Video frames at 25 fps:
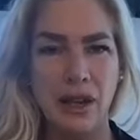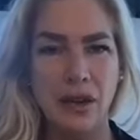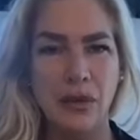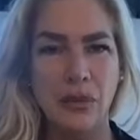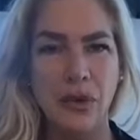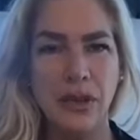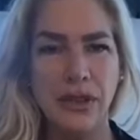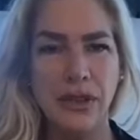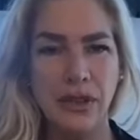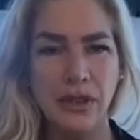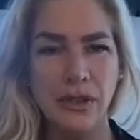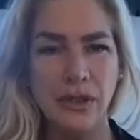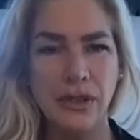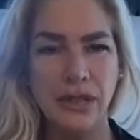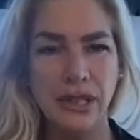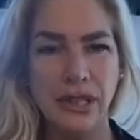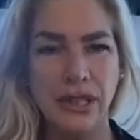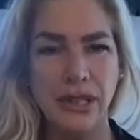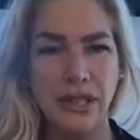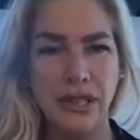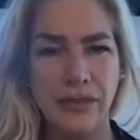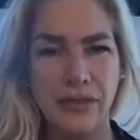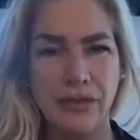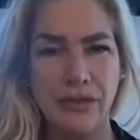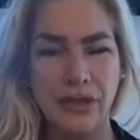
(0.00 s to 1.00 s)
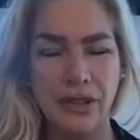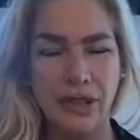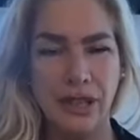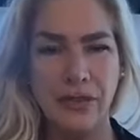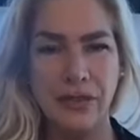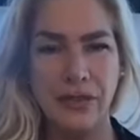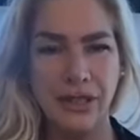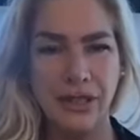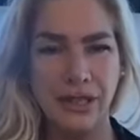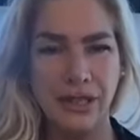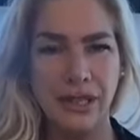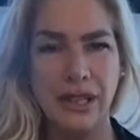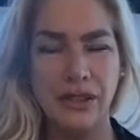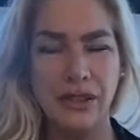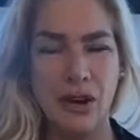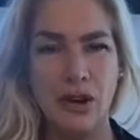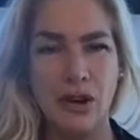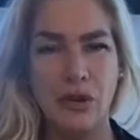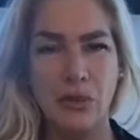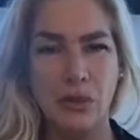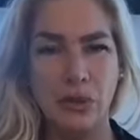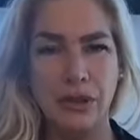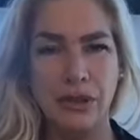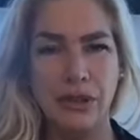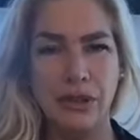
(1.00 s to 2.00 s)
with using forgiveness in
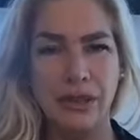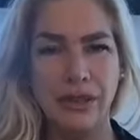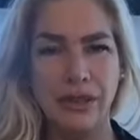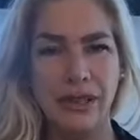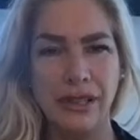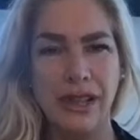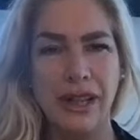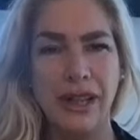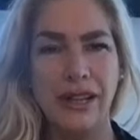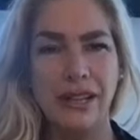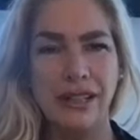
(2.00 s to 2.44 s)
our world